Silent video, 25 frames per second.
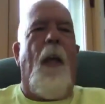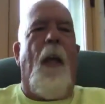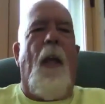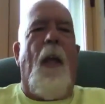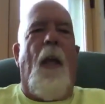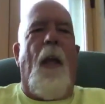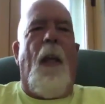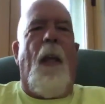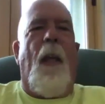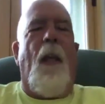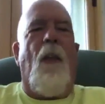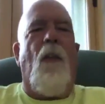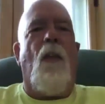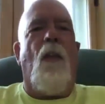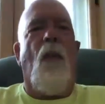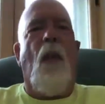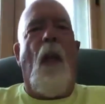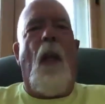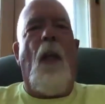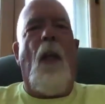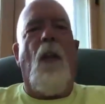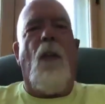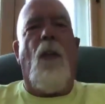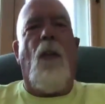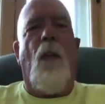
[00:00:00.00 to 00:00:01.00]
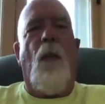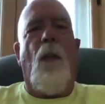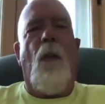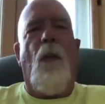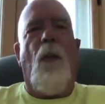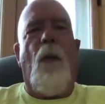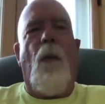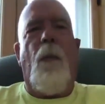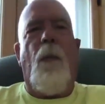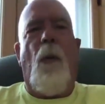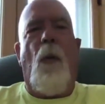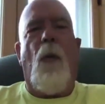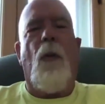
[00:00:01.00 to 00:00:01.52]
and that stains your
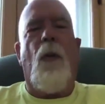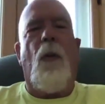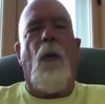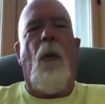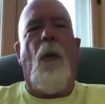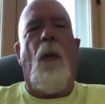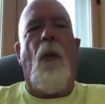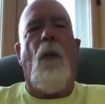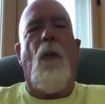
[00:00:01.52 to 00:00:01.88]
upholstery.